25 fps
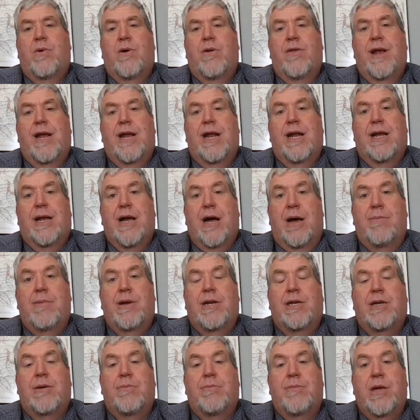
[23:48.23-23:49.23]
where they could come
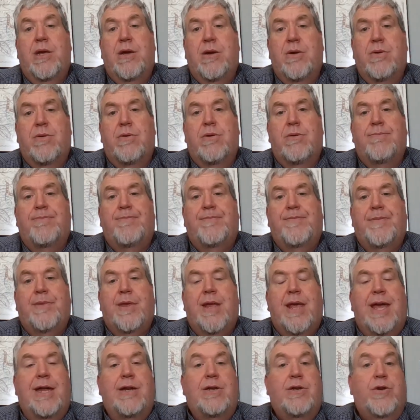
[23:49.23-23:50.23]
and commune
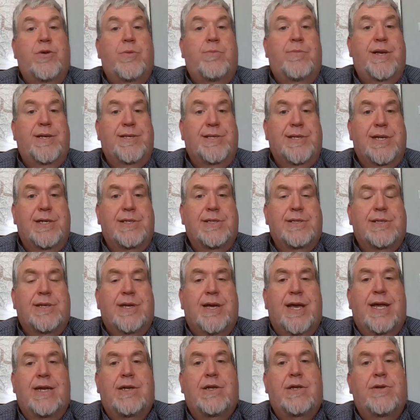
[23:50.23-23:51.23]
and do business
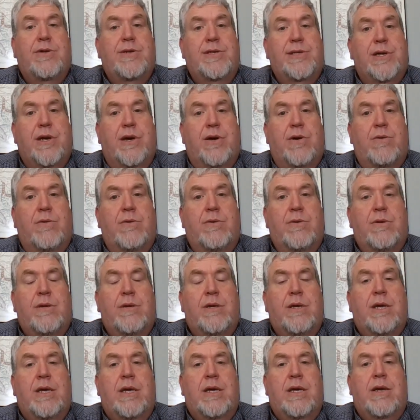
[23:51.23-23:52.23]
and do so
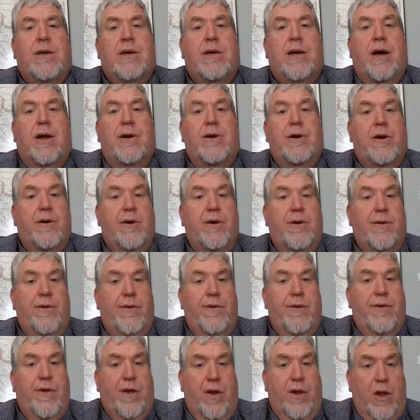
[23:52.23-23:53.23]
under
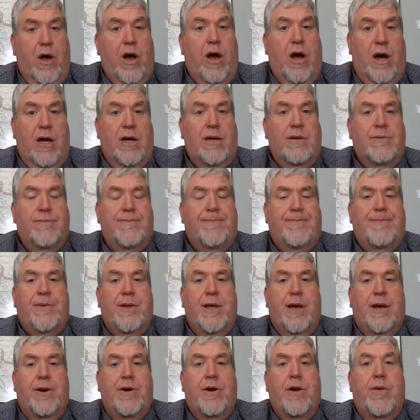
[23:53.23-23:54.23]
the law,
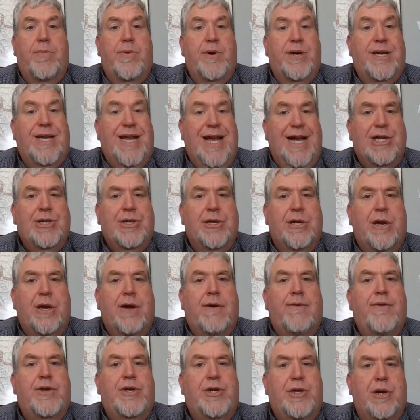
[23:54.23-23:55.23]
under the protection
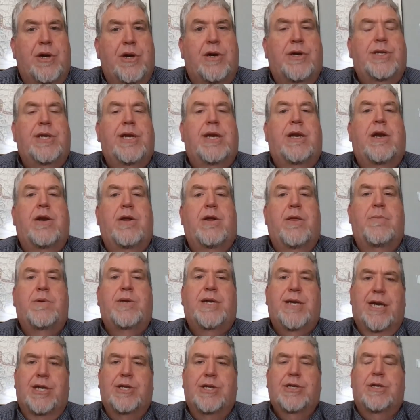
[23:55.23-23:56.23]
of the church and under the
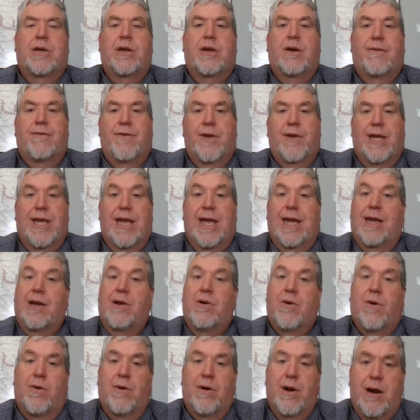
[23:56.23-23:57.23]
protection of the
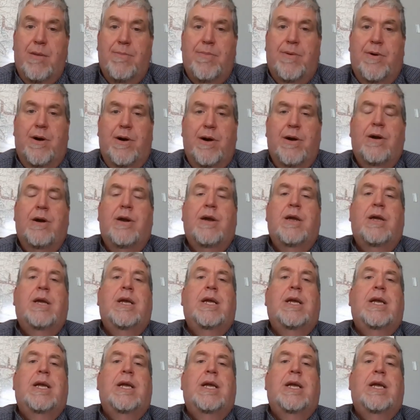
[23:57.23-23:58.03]
king or emperor.